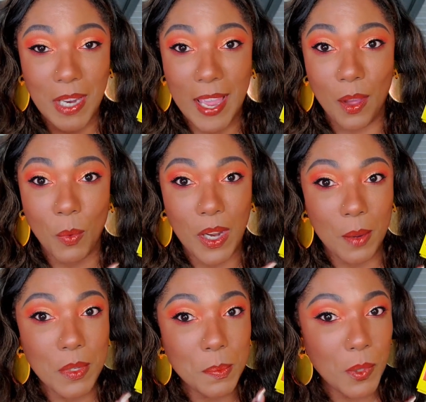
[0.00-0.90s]
Now, when
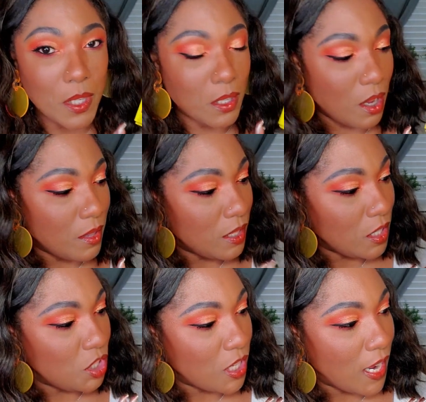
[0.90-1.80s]
I was putting on
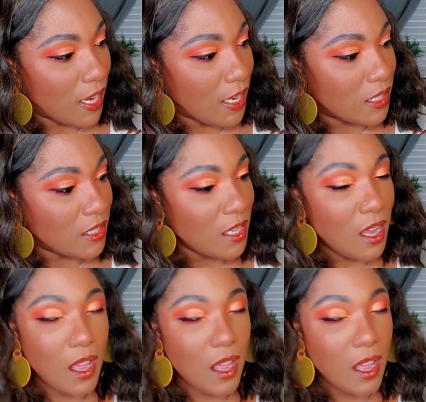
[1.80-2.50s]
these shades